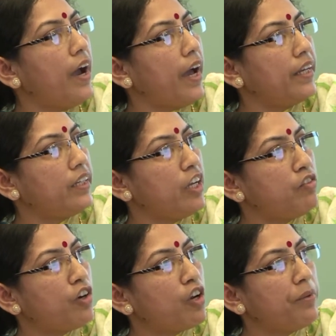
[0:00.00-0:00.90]
And
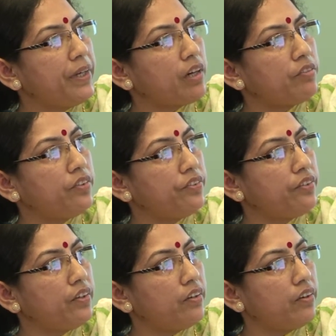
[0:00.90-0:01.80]
involvement of the
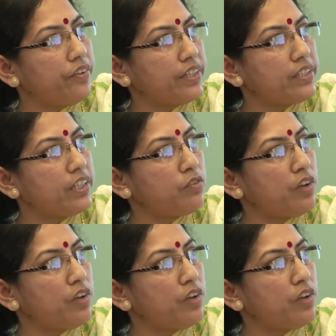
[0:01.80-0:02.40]
resident